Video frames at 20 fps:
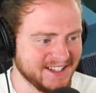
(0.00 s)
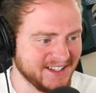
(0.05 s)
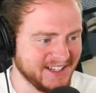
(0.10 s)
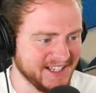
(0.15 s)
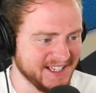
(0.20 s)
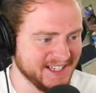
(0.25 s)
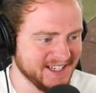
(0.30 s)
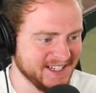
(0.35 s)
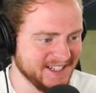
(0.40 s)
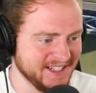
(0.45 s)

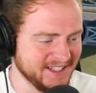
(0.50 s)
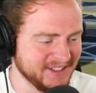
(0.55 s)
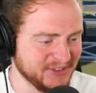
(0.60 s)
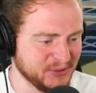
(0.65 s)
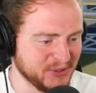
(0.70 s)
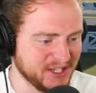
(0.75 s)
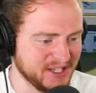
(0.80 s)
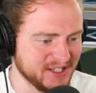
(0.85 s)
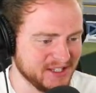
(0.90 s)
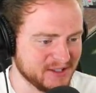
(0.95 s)

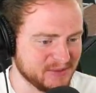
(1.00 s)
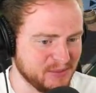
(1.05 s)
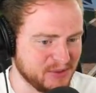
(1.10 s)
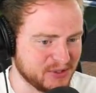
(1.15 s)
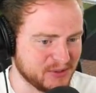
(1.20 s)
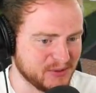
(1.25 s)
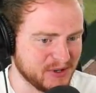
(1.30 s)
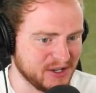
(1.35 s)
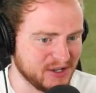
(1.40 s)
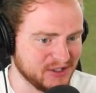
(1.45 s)
Well, this
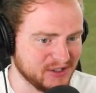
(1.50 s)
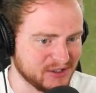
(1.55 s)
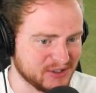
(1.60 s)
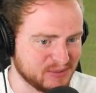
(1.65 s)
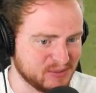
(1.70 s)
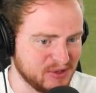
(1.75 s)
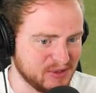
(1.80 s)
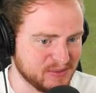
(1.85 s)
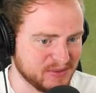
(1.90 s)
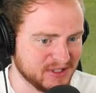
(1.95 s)
monorail looks
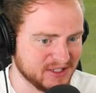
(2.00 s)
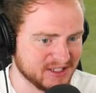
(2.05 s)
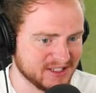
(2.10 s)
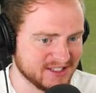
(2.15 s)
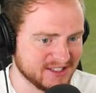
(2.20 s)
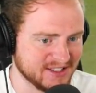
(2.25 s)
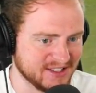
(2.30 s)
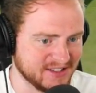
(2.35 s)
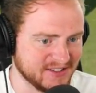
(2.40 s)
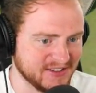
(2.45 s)
popular,
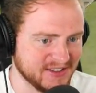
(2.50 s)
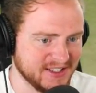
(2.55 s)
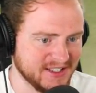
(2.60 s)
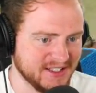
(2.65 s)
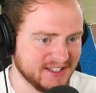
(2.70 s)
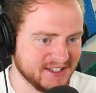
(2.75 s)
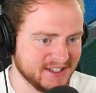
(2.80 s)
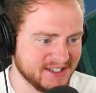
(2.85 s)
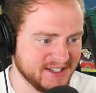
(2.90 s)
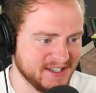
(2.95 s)
doesn't it?
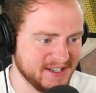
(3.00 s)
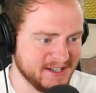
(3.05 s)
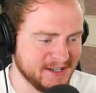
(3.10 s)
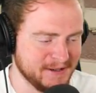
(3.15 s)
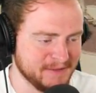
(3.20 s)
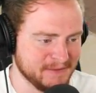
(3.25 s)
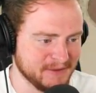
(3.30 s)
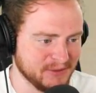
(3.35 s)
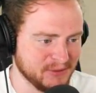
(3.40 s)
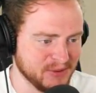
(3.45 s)

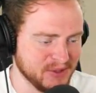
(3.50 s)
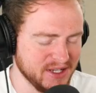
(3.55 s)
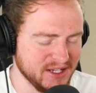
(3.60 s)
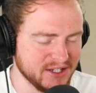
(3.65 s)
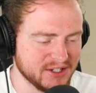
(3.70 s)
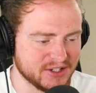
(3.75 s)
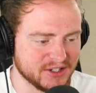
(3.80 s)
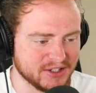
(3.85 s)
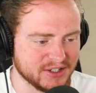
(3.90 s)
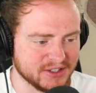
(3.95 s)
We
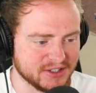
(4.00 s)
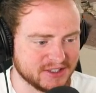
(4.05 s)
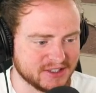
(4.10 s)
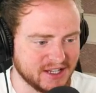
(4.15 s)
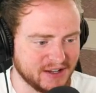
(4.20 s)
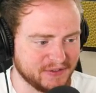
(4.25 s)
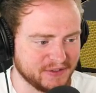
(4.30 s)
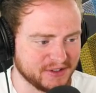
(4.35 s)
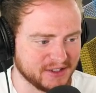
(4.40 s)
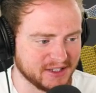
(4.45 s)
should
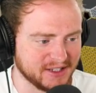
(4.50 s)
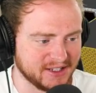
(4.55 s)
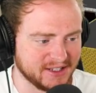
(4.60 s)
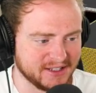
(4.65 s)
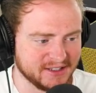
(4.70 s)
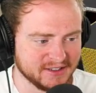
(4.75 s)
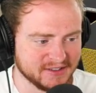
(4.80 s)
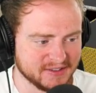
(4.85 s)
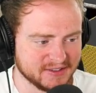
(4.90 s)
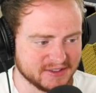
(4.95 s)

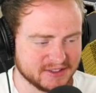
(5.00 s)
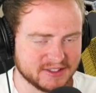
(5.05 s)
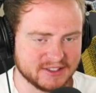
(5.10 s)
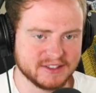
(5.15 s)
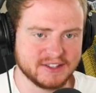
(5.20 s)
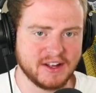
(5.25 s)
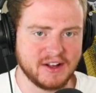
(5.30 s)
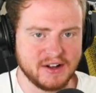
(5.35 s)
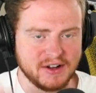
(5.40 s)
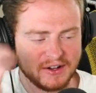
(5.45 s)
definitely
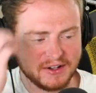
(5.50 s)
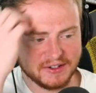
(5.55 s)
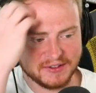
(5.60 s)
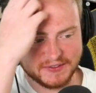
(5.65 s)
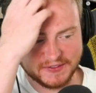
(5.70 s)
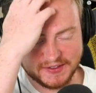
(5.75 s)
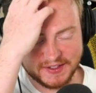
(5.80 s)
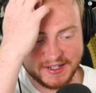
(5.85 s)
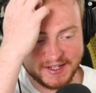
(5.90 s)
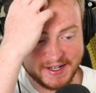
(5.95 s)
start
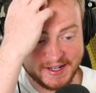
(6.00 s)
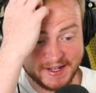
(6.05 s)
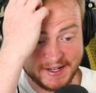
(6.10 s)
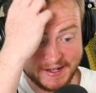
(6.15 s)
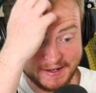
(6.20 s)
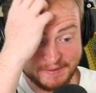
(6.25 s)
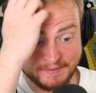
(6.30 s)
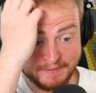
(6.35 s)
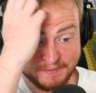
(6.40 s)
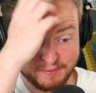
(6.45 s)

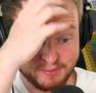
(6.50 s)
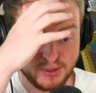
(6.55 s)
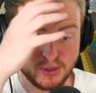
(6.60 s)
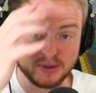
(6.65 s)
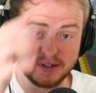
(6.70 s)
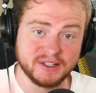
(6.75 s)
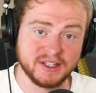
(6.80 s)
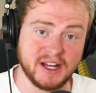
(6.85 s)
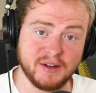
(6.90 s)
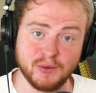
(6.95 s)

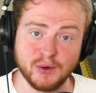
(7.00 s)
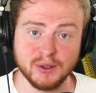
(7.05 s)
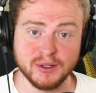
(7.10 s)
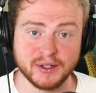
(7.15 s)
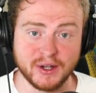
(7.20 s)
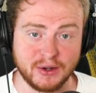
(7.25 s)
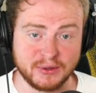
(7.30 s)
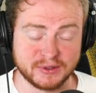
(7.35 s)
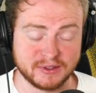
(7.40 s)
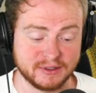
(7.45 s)
building that roller
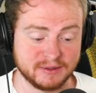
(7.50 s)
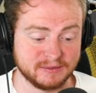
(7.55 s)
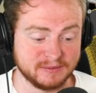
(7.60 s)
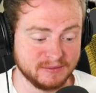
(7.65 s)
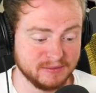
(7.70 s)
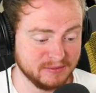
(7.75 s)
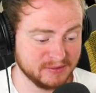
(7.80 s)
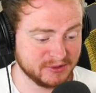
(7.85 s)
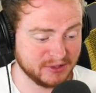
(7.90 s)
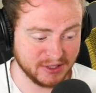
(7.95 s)
coaster.
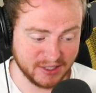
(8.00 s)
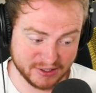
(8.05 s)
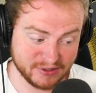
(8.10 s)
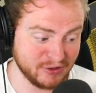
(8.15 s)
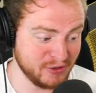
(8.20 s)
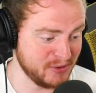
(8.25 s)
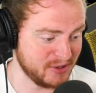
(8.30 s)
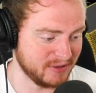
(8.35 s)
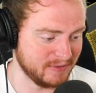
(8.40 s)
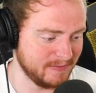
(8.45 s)
So let's
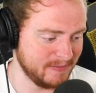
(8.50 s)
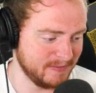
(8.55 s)
do it.